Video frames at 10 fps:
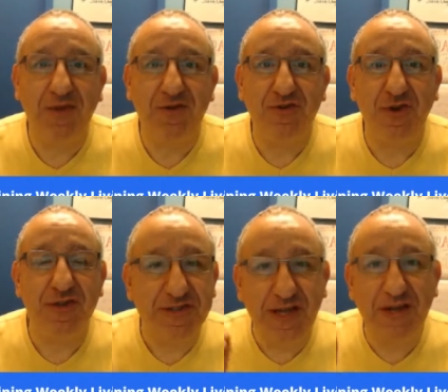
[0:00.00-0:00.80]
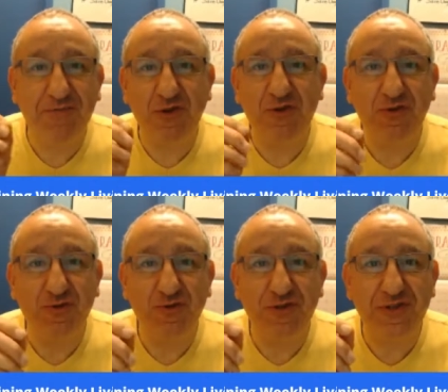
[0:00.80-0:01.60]
So instead, we
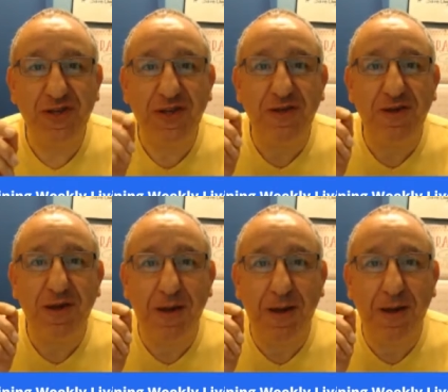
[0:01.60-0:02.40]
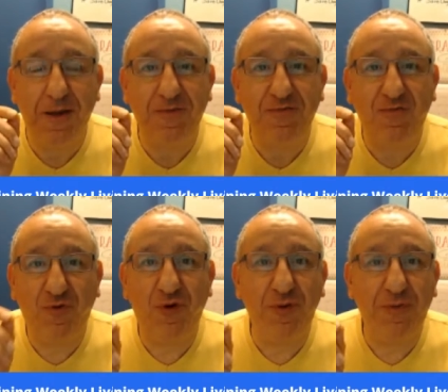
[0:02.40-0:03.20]
use a uh,
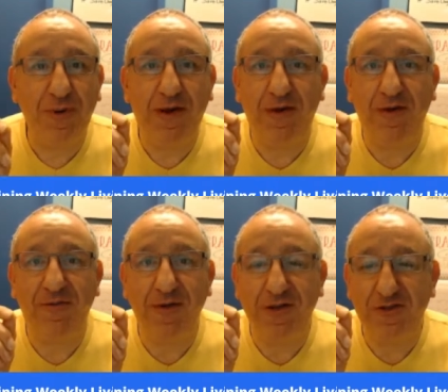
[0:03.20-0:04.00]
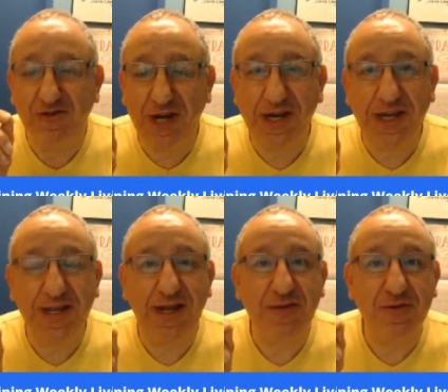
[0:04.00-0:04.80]
form of uh, training
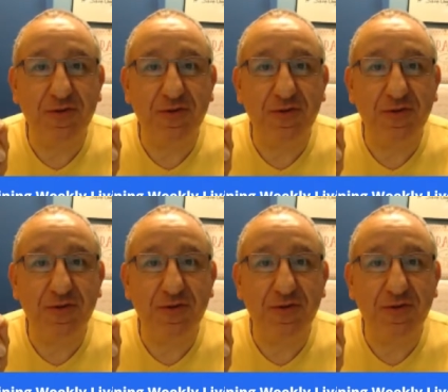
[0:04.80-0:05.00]
that